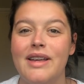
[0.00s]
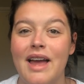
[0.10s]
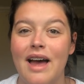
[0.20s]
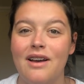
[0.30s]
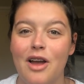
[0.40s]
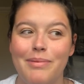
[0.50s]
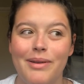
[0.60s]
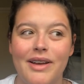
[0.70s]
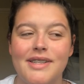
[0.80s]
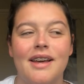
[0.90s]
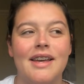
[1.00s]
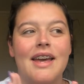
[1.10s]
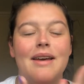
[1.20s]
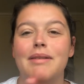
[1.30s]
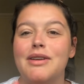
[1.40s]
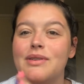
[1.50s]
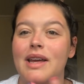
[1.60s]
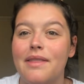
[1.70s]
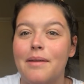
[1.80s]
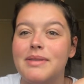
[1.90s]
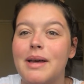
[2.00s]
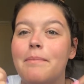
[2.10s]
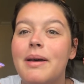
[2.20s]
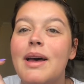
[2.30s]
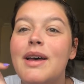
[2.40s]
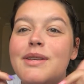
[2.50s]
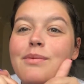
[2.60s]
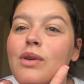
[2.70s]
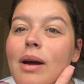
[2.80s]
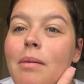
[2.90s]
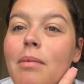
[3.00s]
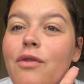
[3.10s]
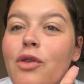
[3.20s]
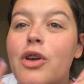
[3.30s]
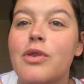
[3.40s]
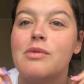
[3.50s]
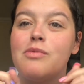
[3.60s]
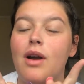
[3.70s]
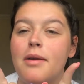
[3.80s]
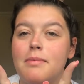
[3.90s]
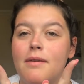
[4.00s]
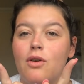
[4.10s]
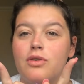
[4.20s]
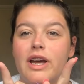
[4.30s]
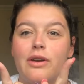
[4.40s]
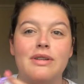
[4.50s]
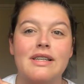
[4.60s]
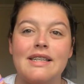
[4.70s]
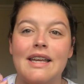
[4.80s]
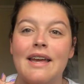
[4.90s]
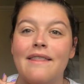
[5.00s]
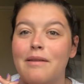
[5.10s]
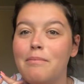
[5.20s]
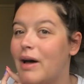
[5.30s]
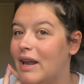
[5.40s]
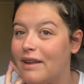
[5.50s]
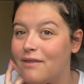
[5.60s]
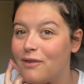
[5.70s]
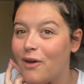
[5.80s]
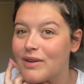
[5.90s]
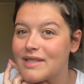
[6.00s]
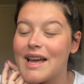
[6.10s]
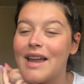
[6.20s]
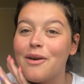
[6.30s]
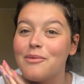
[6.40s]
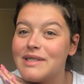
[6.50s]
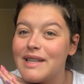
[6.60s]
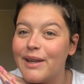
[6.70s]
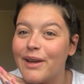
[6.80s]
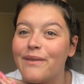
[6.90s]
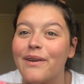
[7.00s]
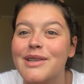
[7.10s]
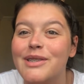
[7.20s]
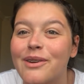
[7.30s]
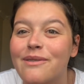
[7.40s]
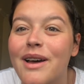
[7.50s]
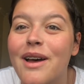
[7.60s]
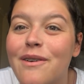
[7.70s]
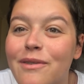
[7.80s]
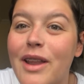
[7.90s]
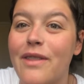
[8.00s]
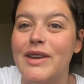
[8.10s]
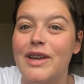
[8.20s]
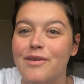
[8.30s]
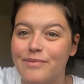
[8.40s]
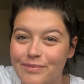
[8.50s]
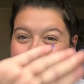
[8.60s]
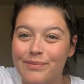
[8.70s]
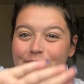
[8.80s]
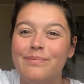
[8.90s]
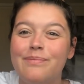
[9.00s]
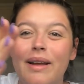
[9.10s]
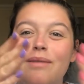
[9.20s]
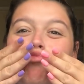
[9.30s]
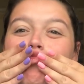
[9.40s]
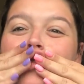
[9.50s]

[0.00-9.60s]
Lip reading: yeah, hope you guys like it. Make sure to hit thumbs up, subscribe down below if you're new, subscribe to my vlog channel to see the Berlin vlogs, and I will see you very soon for another video. Bye.